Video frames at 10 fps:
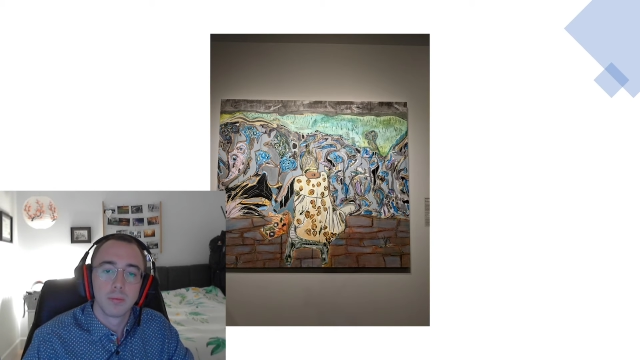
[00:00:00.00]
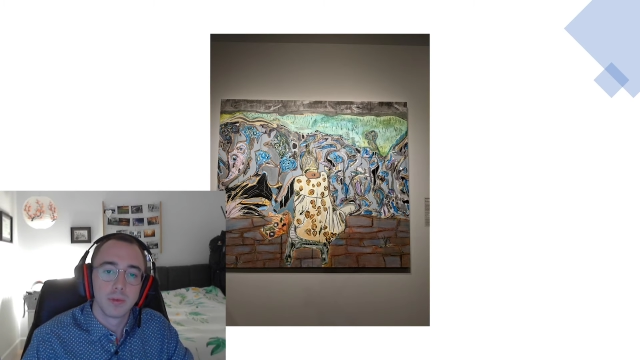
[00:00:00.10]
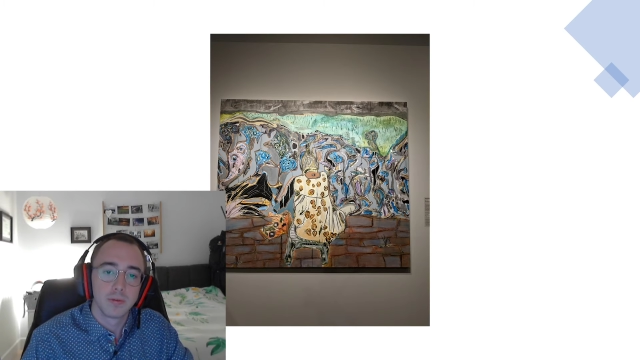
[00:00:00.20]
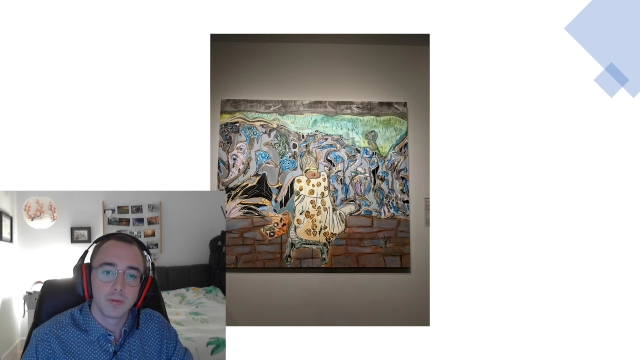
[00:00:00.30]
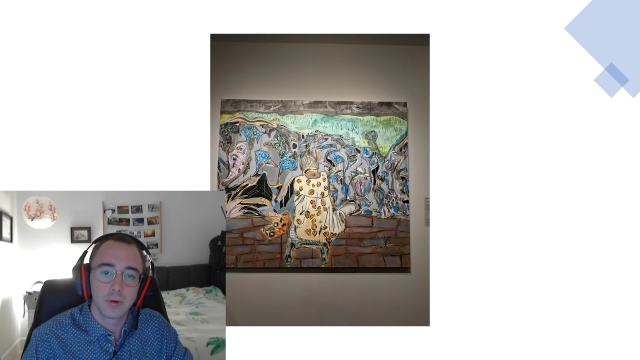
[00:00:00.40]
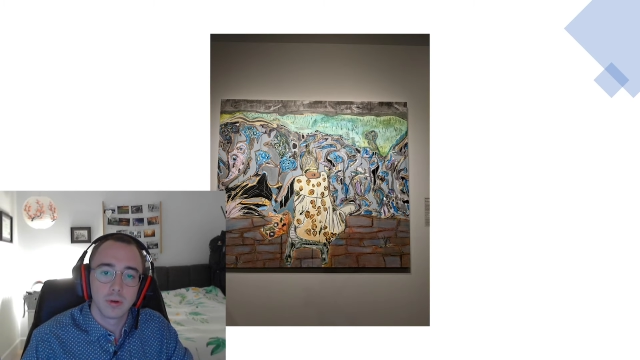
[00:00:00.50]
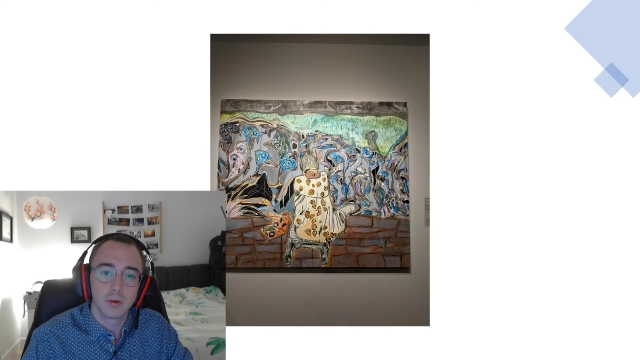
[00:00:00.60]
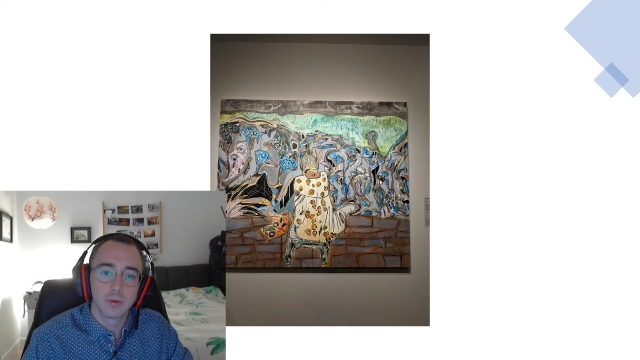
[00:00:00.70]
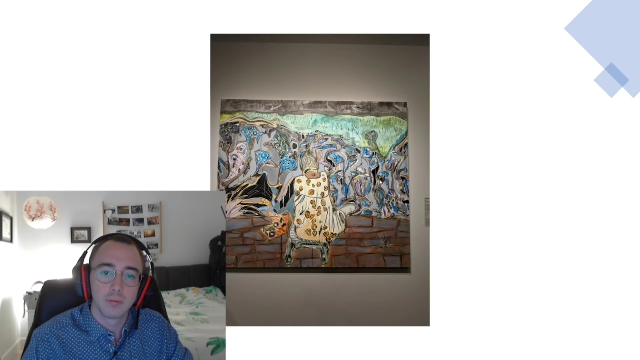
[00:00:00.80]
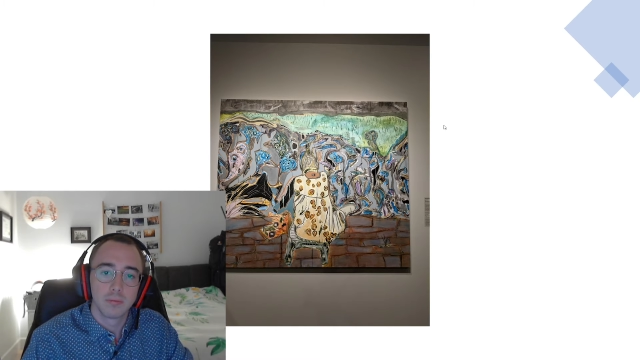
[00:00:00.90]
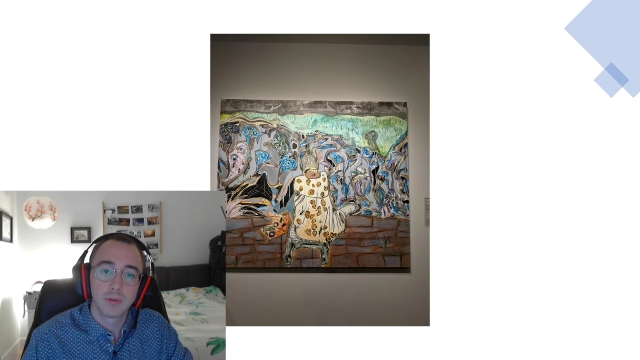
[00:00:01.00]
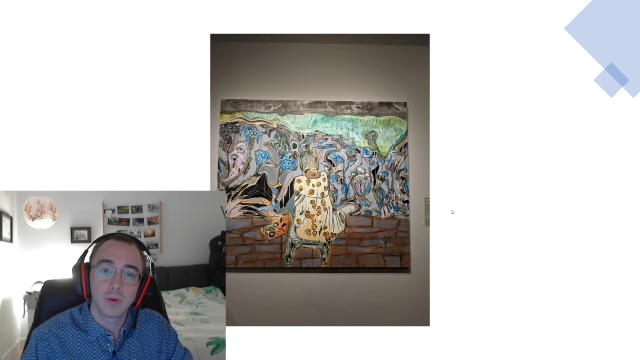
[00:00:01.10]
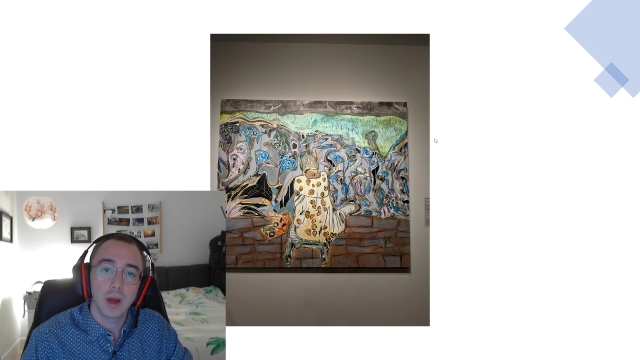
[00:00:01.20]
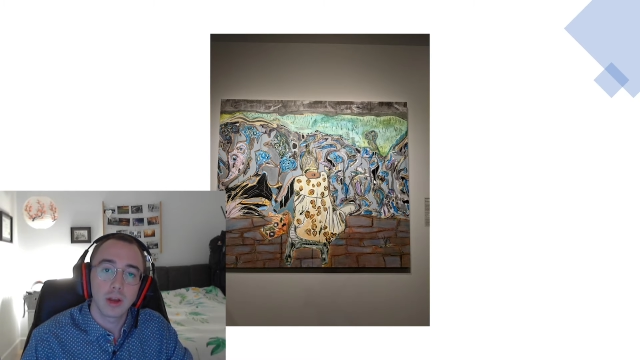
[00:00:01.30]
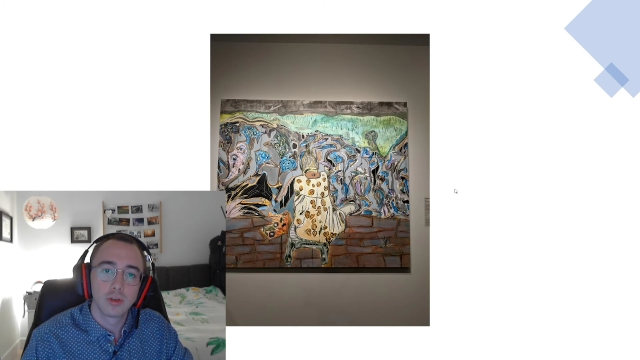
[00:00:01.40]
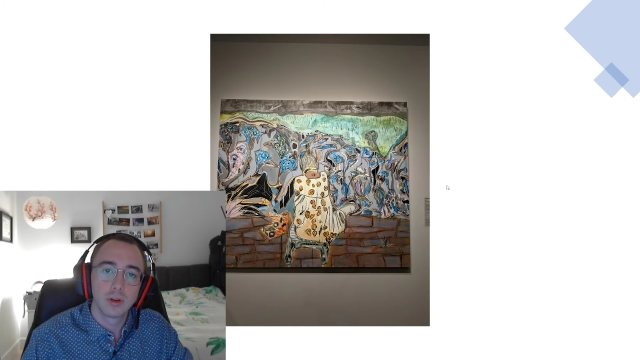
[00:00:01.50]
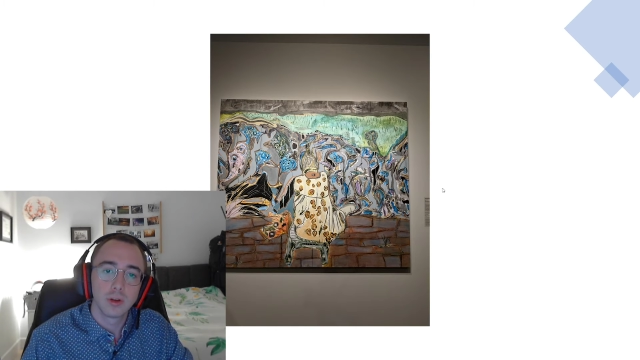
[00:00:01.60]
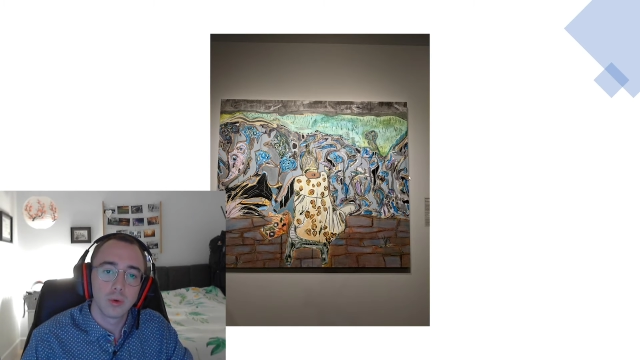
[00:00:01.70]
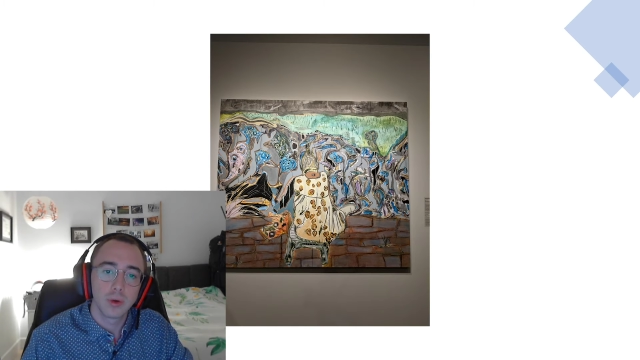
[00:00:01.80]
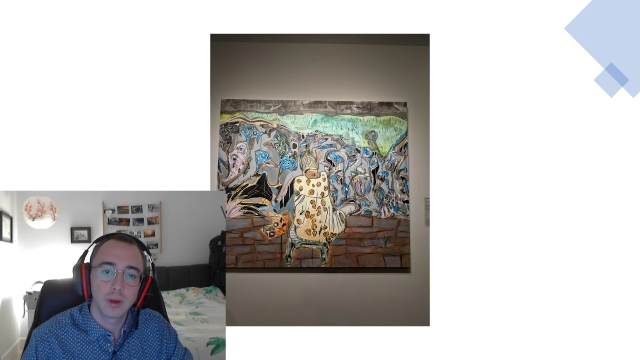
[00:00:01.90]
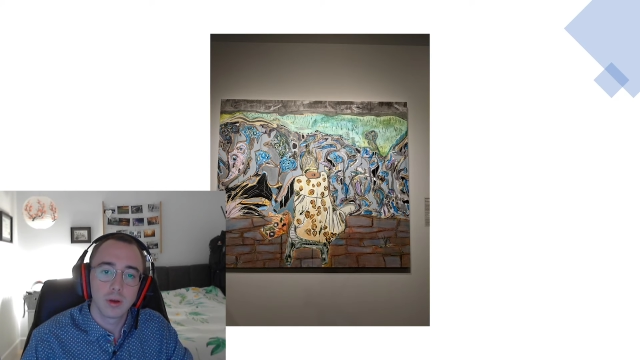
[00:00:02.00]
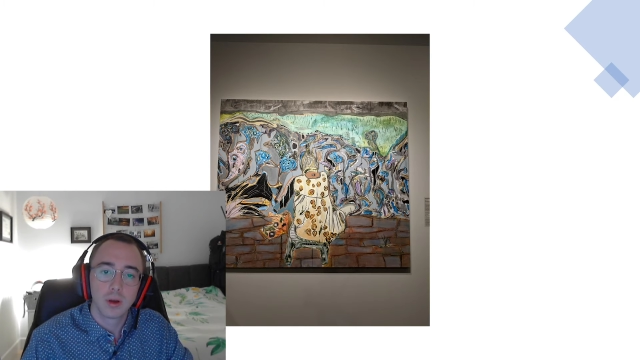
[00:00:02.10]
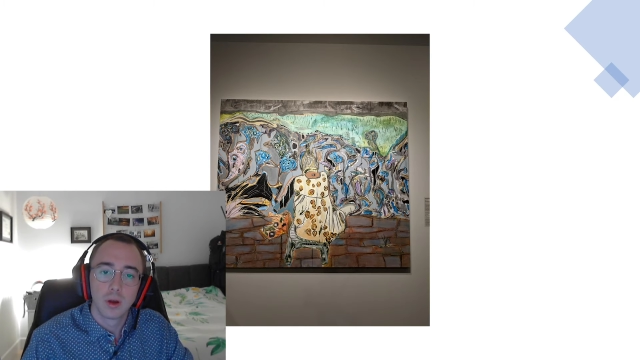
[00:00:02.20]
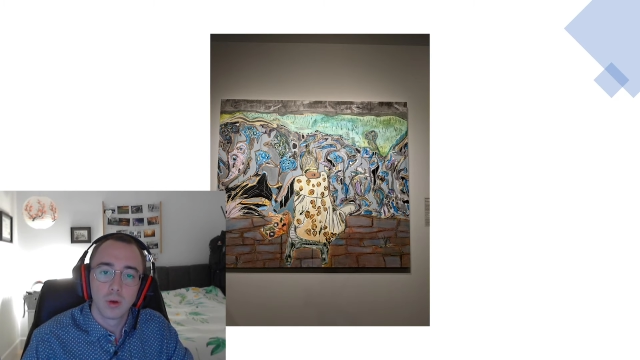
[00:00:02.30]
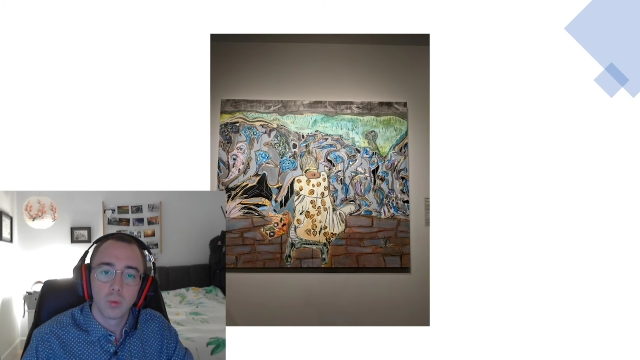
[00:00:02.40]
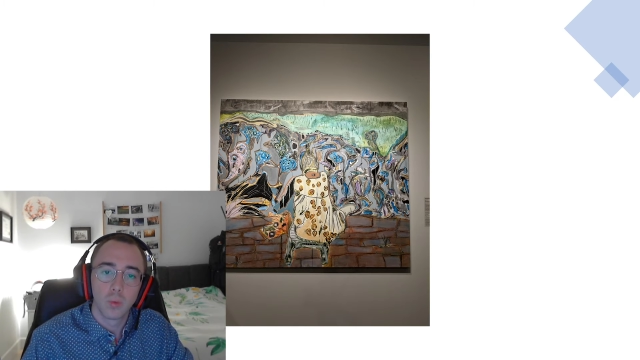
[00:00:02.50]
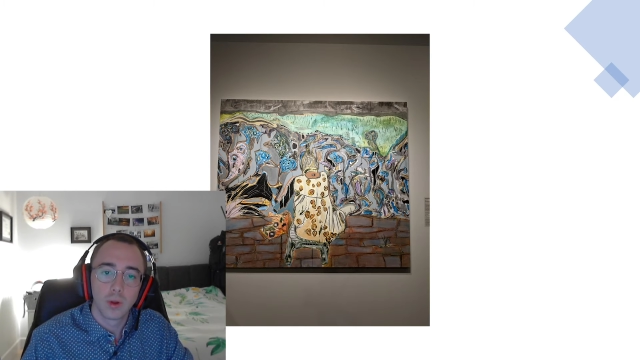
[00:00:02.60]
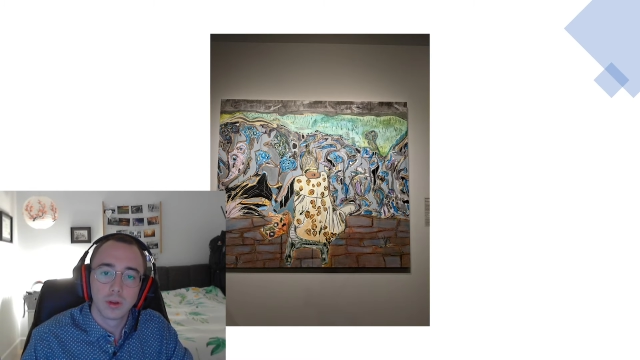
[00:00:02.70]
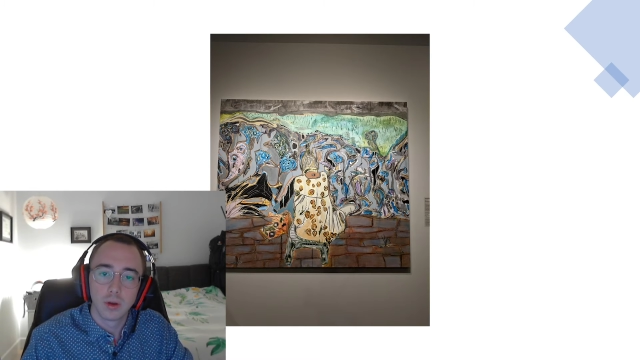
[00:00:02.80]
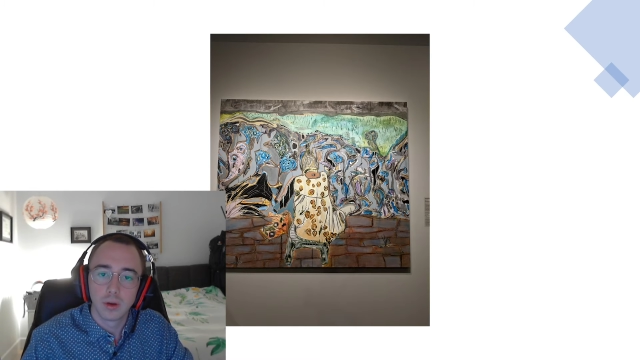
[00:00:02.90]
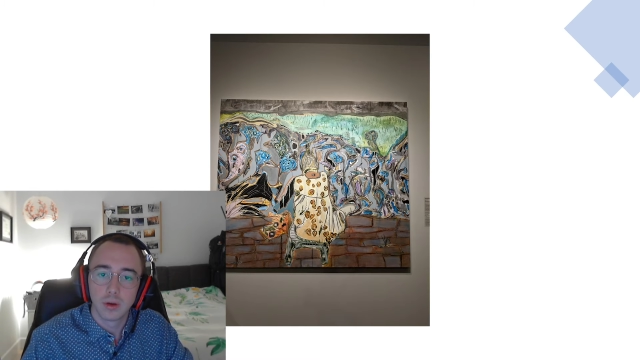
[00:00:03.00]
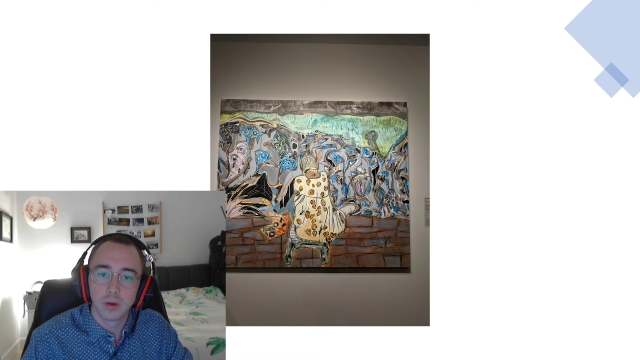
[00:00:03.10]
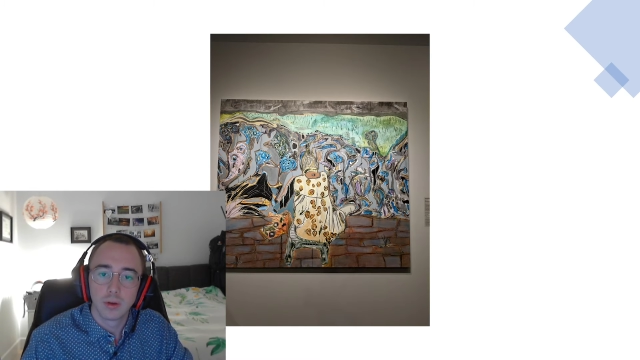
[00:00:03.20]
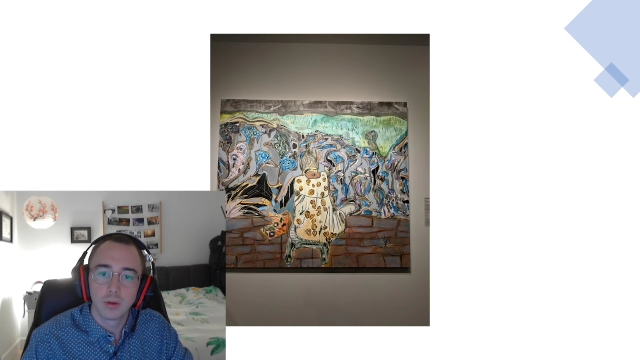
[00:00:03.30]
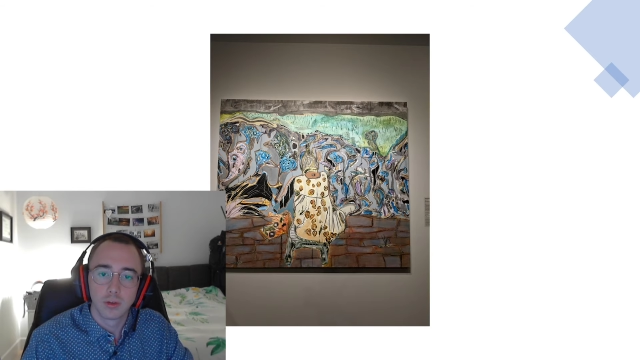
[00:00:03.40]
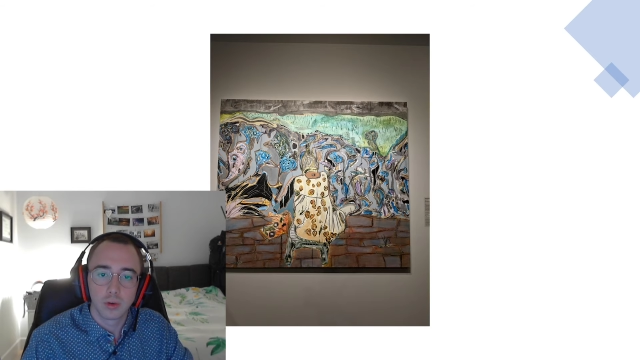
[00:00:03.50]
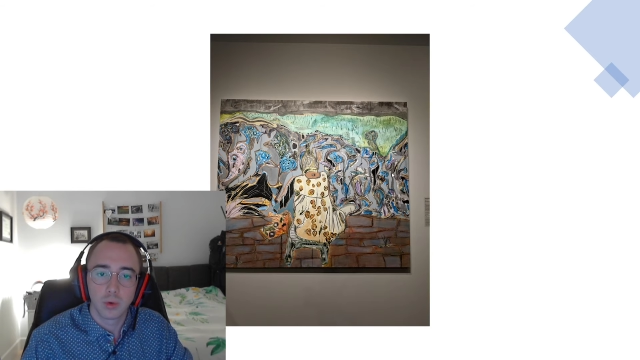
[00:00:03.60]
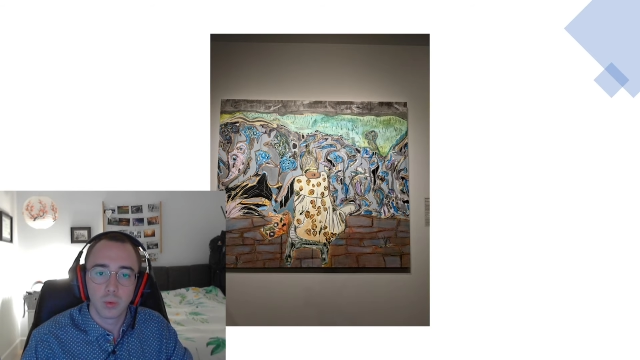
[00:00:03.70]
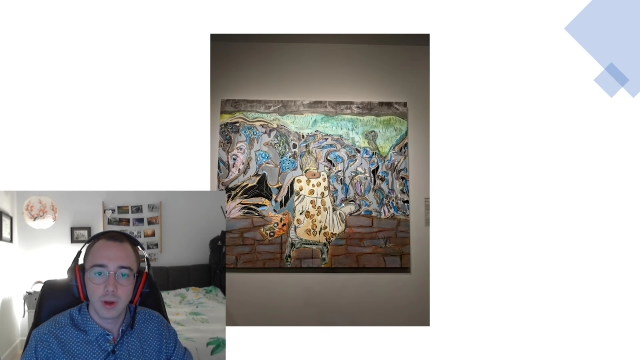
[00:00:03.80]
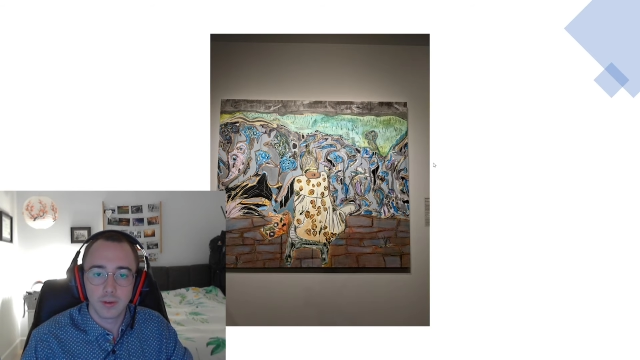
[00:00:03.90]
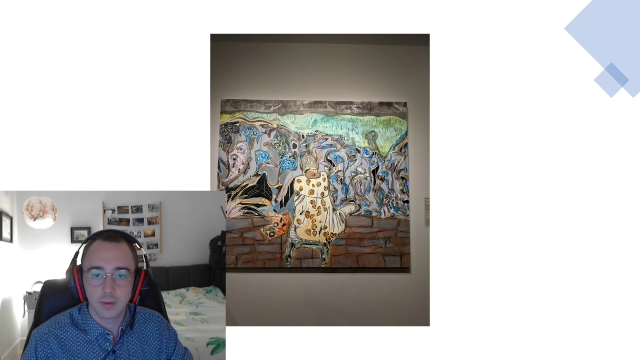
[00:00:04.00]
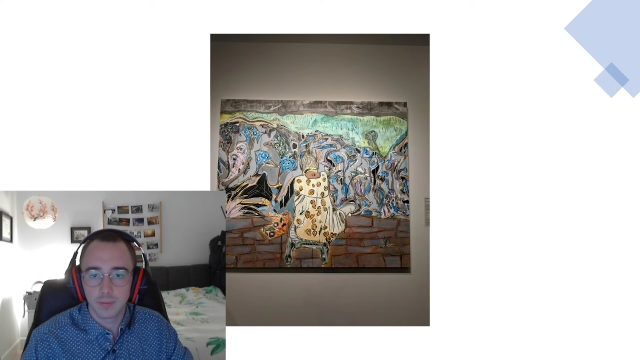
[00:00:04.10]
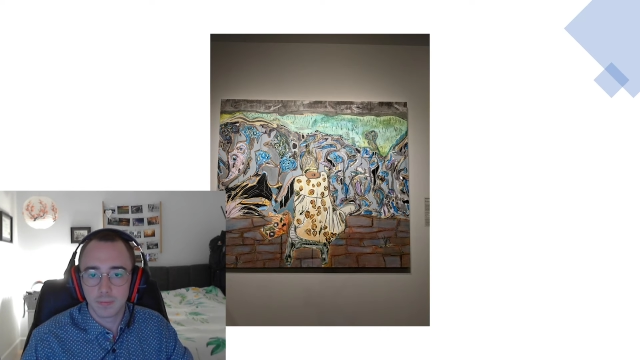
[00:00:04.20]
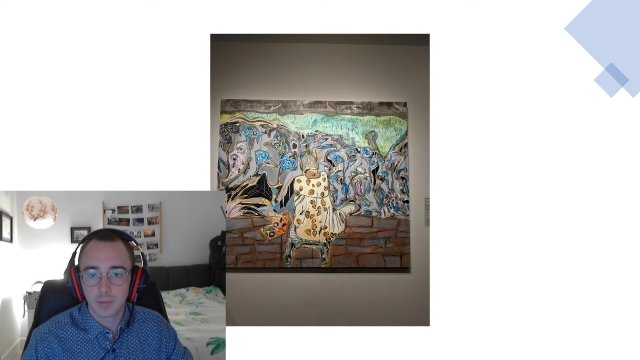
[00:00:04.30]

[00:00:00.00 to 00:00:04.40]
before actually knowing what the story was